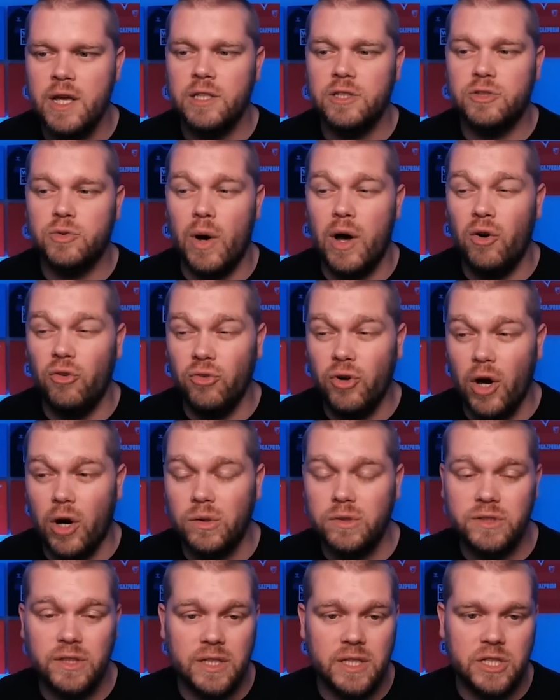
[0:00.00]
12
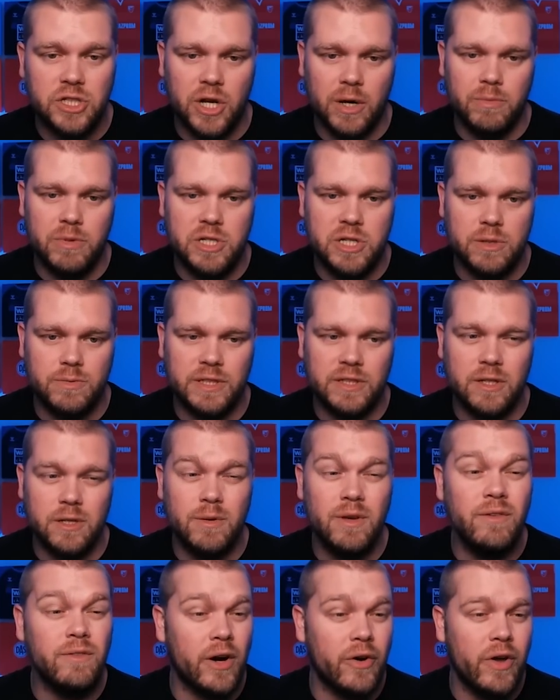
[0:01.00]
goals in the Championship is going to
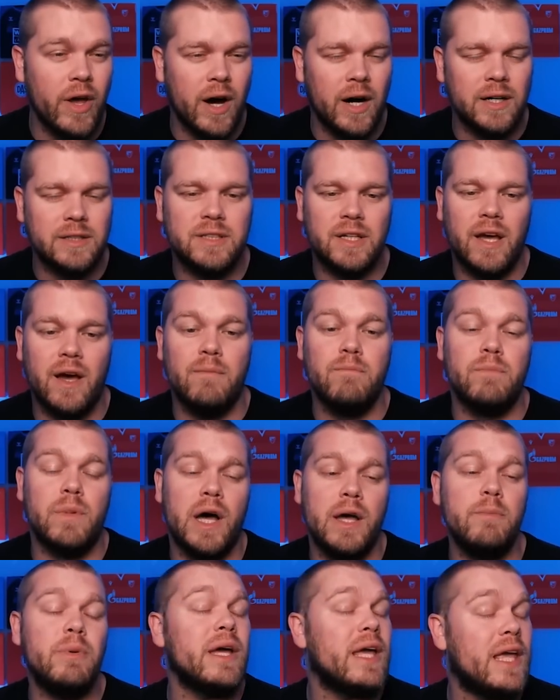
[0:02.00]
be very hard to come
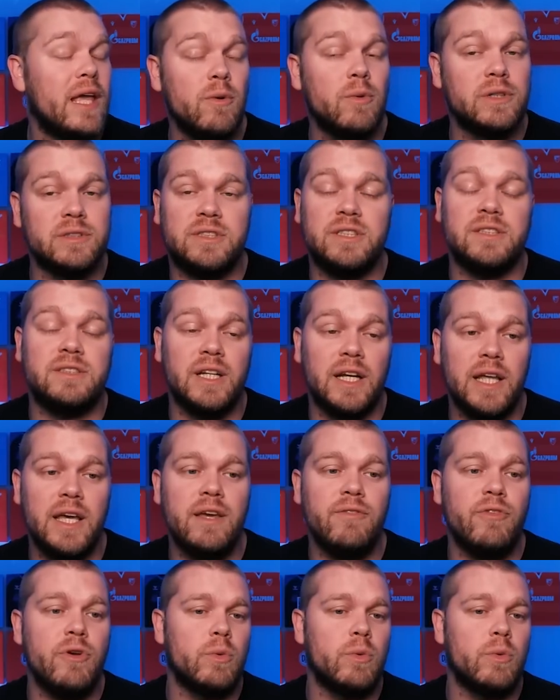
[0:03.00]
by, but he wanted to leave.